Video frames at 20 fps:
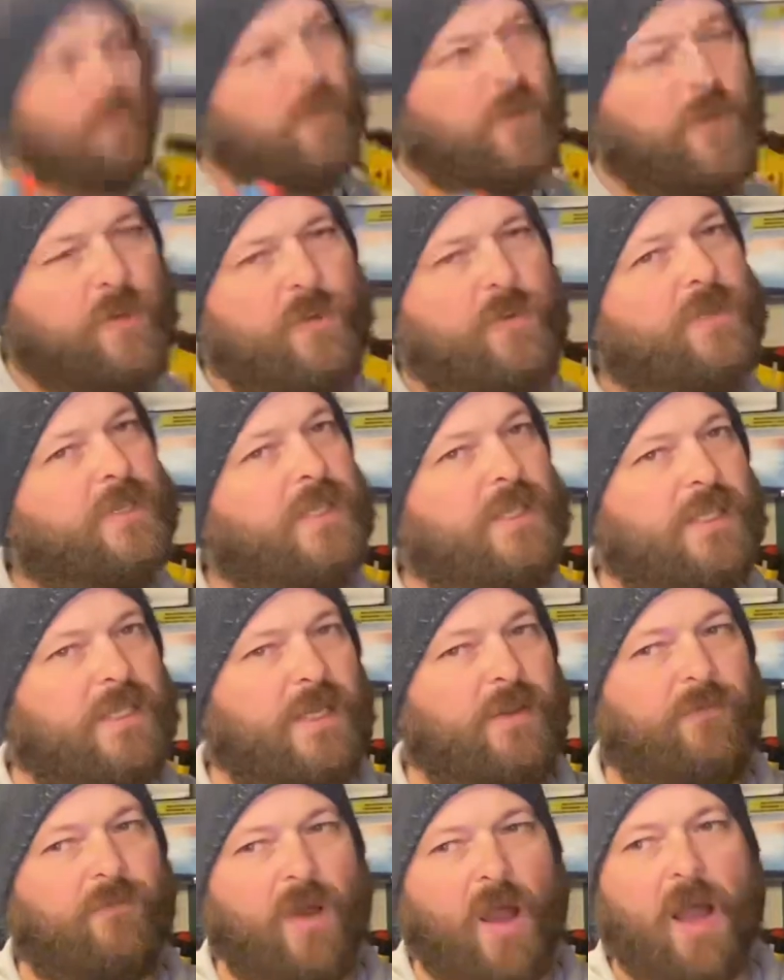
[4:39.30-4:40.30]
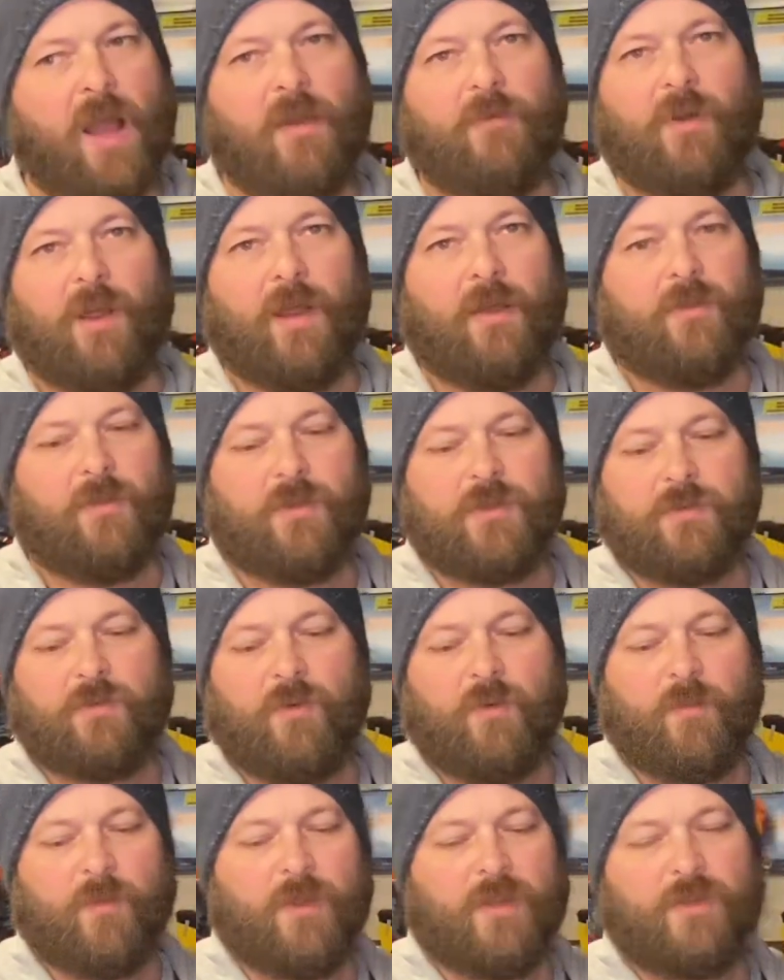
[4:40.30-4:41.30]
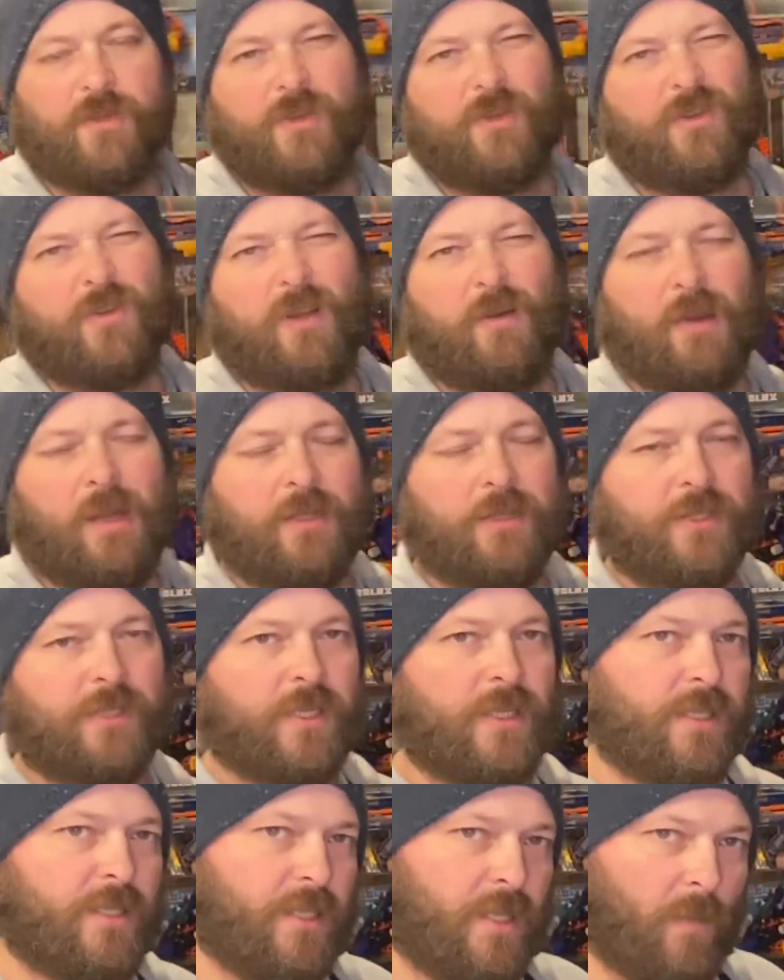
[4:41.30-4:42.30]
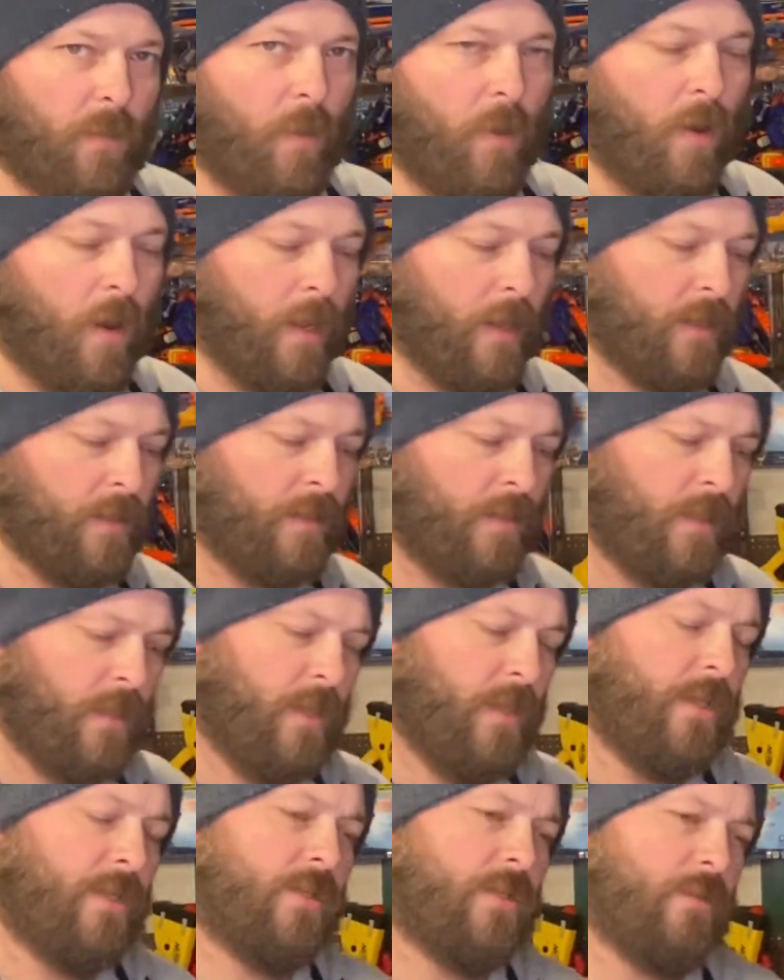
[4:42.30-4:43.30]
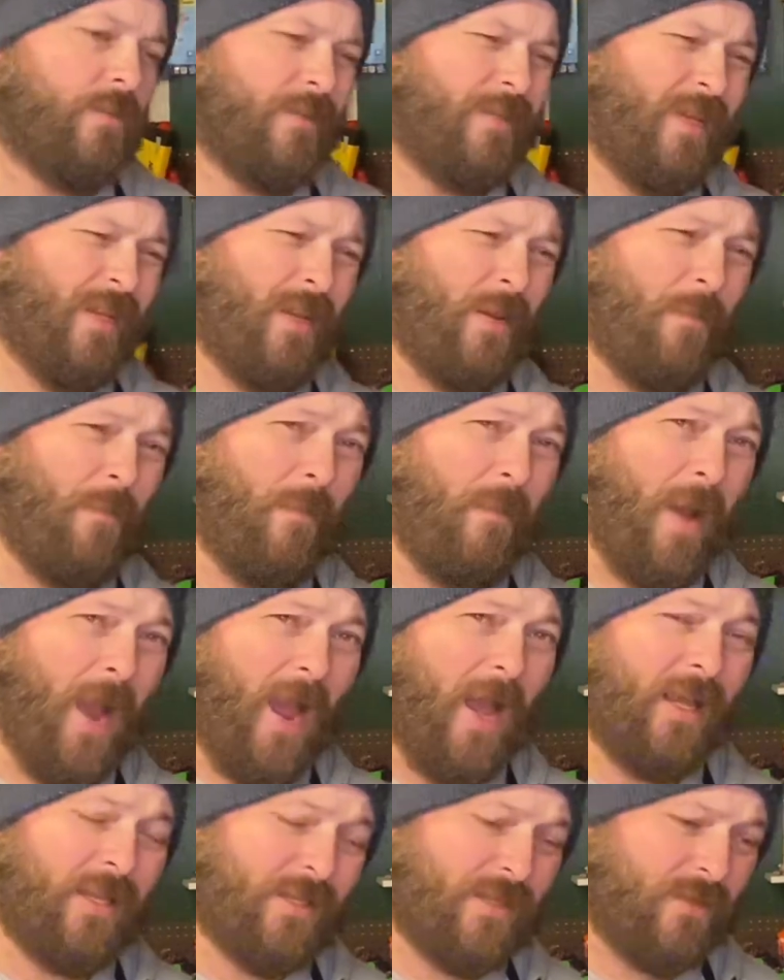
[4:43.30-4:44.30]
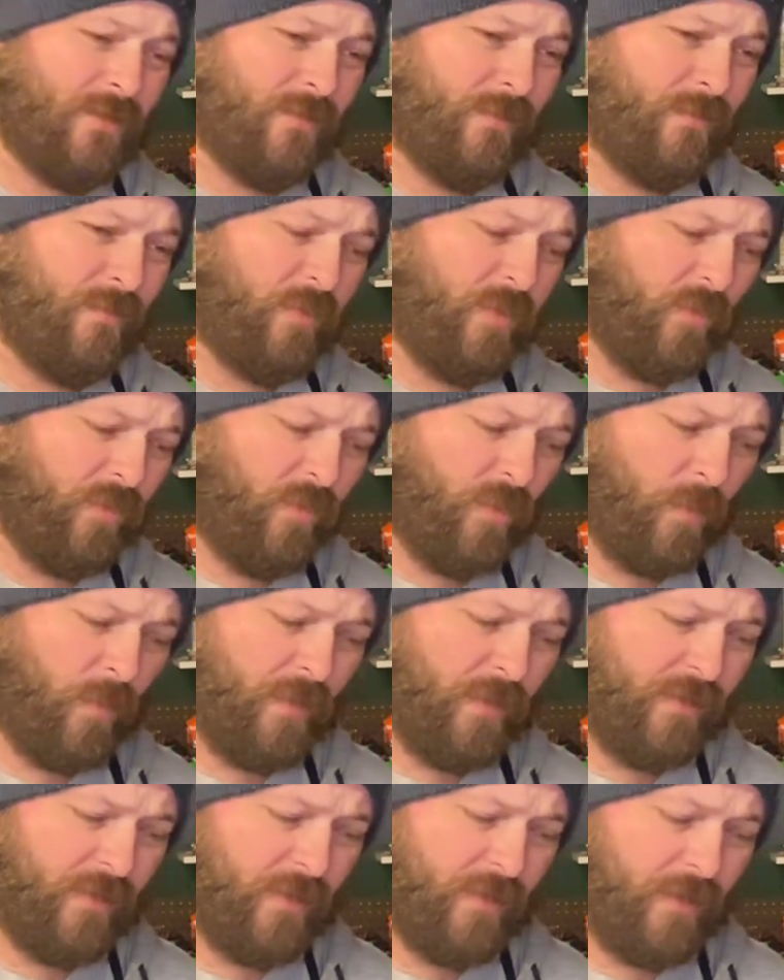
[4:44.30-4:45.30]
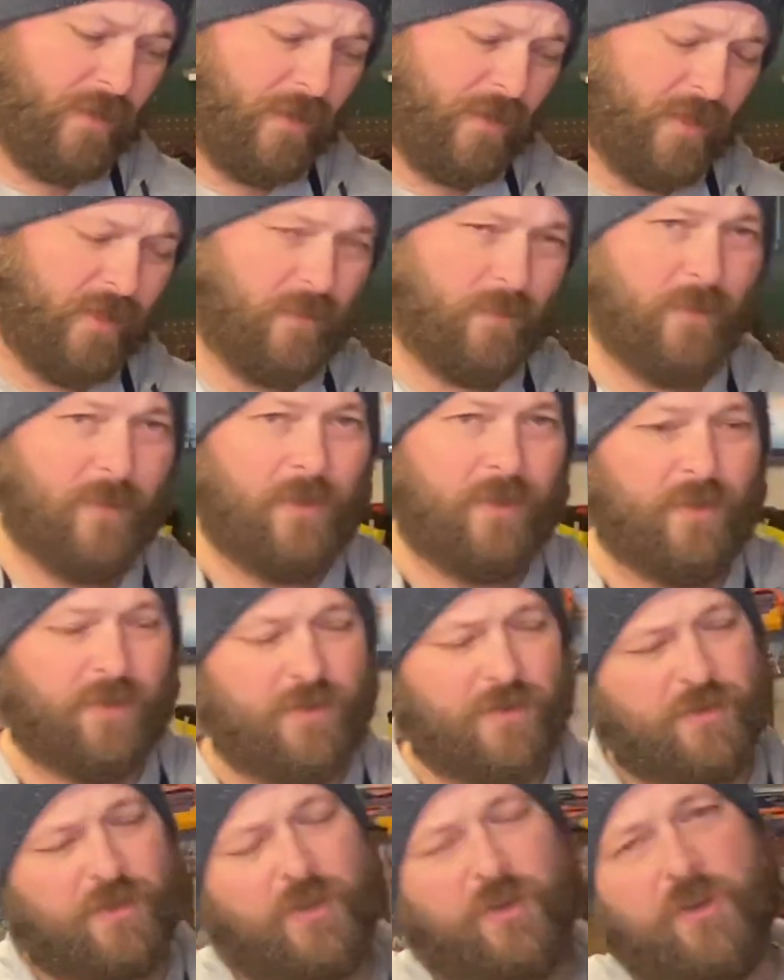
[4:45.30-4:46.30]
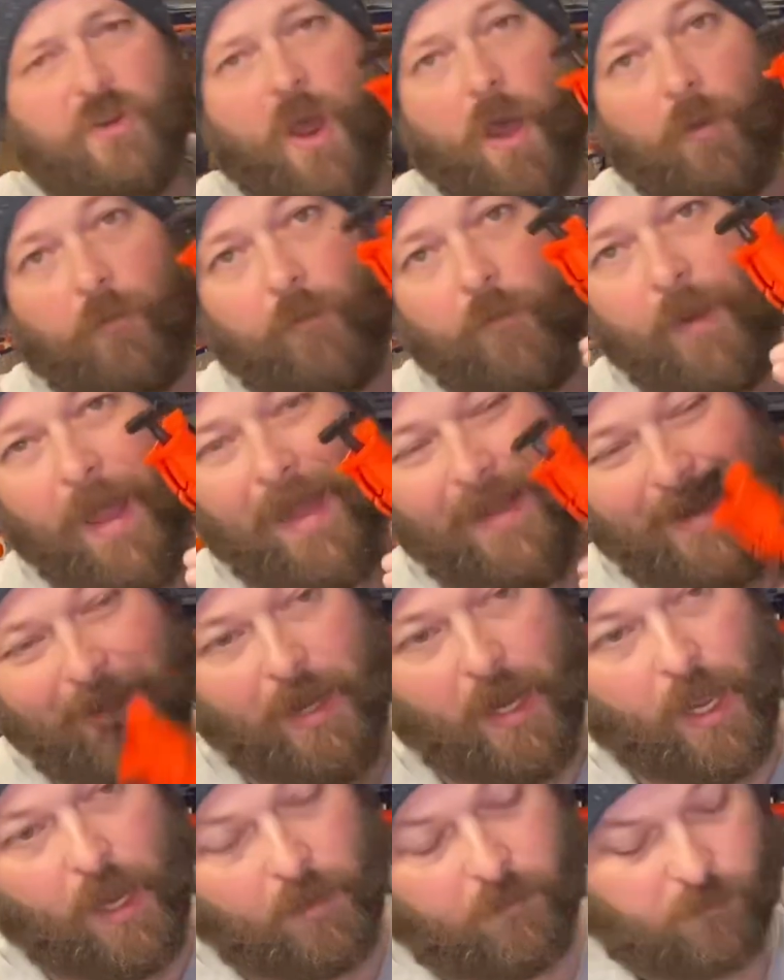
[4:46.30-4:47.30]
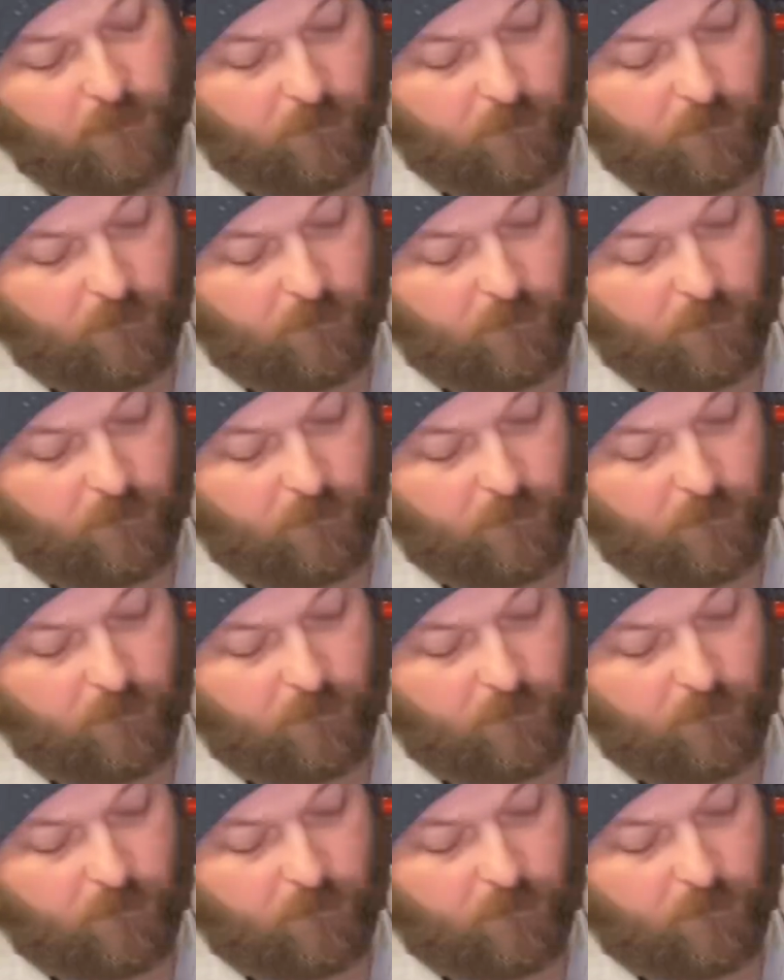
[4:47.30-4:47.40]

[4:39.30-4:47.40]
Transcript: 265 out of this one, but it's usually around 61. So it's not a massive performance increase, but this is $1.99.